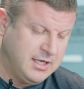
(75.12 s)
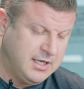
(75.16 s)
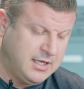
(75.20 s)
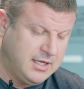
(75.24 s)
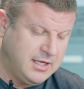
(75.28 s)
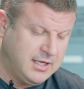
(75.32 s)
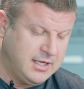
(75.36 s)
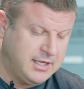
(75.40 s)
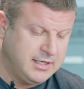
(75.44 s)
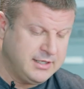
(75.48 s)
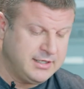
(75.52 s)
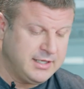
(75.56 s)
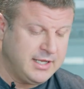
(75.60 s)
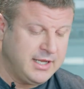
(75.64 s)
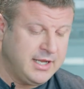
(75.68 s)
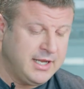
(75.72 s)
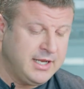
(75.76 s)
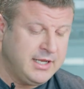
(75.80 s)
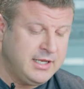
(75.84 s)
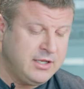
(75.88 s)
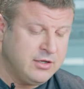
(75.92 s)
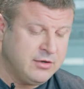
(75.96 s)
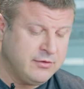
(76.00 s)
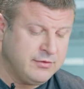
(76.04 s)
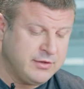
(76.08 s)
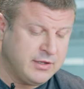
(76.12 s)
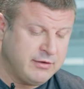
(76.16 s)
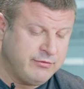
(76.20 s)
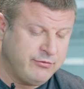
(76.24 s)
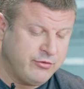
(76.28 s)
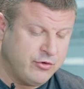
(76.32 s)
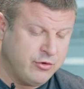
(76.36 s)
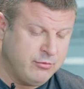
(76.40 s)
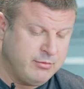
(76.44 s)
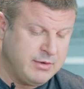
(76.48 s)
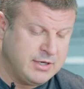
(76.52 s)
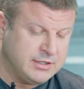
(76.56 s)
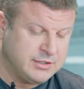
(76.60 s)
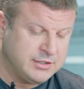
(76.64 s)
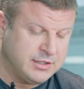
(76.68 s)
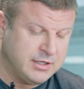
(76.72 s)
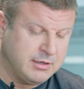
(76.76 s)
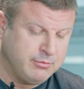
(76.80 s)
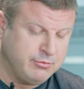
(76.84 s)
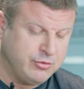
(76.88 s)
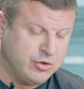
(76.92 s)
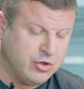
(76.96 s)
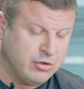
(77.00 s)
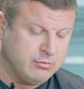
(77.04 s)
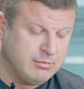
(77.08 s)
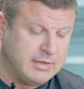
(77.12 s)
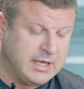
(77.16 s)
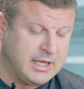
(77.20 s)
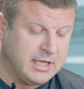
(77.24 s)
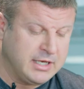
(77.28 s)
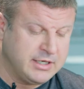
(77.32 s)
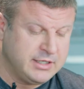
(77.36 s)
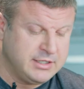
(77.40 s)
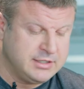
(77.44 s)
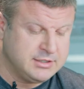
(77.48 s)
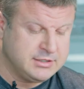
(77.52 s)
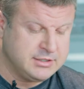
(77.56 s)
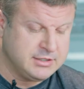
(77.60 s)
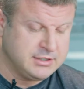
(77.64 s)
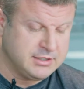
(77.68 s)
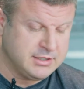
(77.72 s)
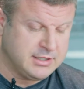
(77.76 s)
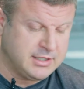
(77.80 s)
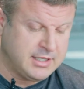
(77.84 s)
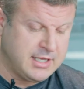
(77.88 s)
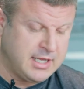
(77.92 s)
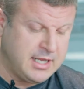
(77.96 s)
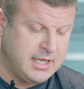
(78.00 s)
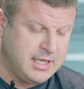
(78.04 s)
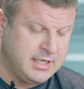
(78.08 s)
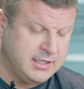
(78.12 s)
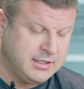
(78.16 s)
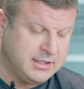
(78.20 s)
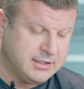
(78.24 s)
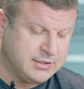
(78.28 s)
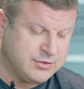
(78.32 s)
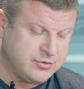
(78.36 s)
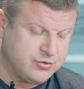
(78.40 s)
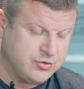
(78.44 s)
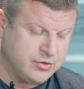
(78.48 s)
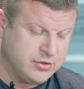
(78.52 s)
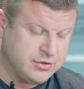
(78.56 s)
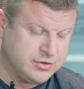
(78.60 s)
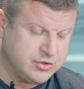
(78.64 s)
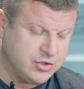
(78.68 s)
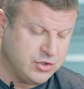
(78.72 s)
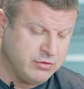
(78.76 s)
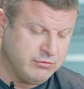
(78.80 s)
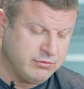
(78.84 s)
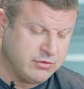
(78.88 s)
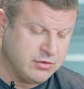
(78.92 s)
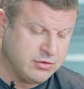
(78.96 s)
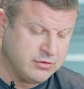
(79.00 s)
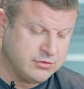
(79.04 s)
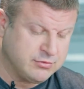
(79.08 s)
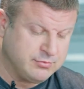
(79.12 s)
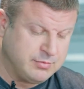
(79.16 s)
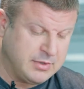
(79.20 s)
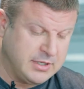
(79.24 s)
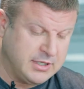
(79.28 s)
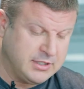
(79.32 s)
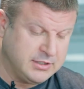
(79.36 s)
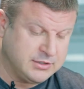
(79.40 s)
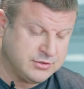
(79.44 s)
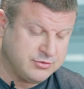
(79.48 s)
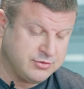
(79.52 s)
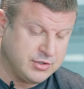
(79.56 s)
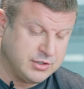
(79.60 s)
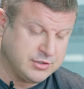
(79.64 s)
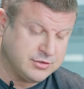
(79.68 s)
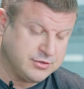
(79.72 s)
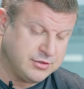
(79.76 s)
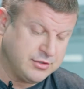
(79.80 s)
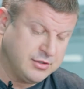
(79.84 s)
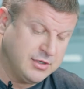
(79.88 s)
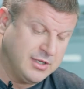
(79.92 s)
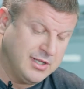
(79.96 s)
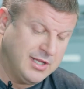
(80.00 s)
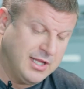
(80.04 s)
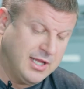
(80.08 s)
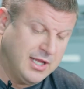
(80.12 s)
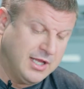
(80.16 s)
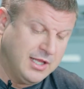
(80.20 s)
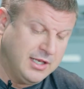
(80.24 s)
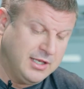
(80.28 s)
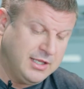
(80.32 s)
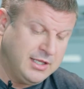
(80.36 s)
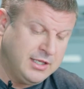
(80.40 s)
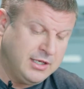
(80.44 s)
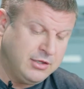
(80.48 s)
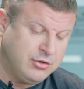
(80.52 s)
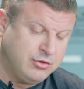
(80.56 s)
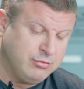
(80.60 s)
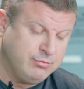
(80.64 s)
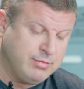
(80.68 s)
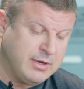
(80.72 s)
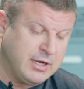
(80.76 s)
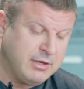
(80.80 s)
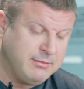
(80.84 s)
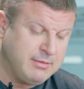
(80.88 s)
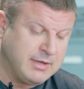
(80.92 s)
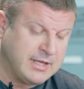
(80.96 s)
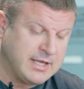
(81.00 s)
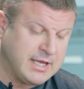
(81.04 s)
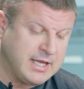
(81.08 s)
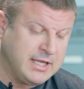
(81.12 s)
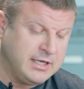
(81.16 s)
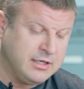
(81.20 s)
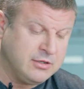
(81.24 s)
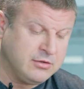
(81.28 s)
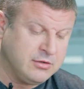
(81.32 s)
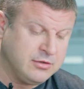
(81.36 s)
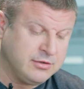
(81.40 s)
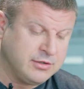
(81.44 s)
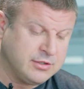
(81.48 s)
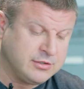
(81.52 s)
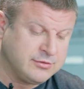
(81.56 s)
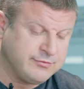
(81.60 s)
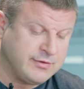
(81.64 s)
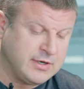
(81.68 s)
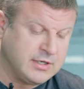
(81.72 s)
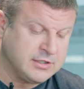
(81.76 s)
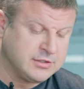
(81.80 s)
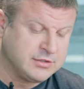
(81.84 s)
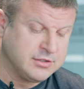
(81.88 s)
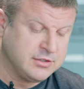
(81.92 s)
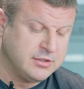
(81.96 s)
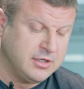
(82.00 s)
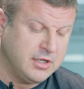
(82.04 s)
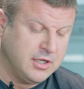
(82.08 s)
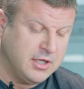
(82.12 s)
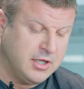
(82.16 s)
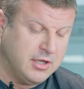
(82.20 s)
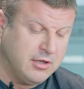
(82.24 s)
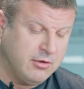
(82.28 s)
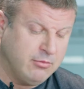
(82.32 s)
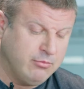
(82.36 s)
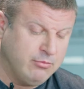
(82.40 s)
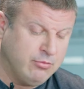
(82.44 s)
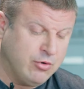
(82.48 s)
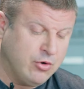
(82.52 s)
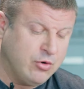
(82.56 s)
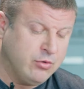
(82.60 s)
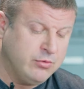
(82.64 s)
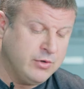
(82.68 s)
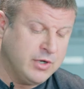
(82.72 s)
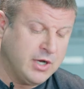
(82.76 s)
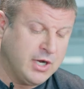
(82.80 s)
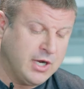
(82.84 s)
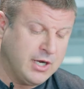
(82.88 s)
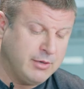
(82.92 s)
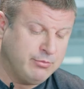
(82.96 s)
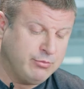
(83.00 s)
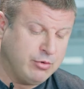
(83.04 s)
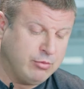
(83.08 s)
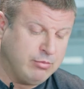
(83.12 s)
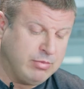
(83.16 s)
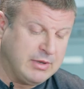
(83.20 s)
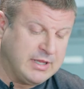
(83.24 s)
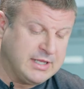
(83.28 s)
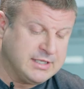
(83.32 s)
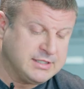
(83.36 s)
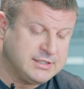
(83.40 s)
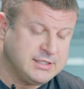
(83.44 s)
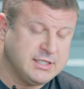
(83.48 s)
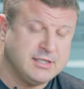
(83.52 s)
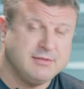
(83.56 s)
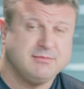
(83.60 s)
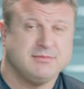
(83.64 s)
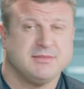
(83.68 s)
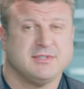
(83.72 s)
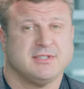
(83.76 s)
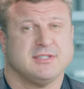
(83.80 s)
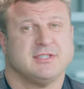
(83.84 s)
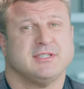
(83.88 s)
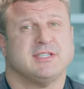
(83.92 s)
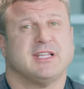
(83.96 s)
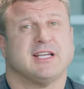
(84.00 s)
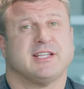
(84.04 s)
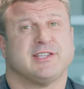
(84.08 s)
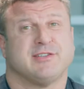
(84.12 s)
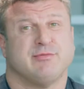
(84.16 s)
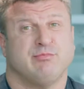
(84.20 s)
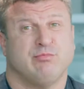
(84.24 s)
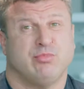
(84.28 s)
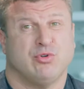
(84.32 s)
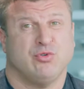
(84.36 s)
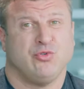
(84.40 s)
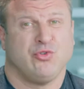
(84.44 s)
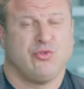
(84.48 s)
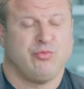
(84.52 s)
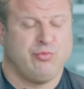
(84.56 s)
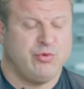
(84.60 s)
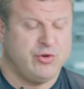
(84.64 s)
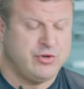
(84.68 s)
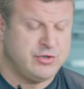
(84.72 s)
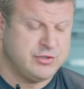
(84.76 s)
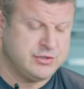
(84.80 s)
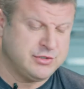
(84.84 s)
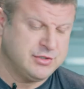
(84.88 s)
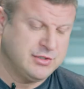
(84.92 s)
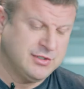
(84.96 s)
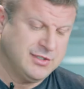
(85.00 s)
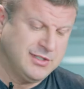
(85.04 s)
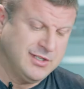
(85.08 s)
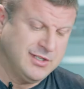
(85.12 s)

and any of the aforementioned abnormalities can destroy cervical spine structure, leading to biomechanical dysfunction, bone hyperplasia, that's bone spurs,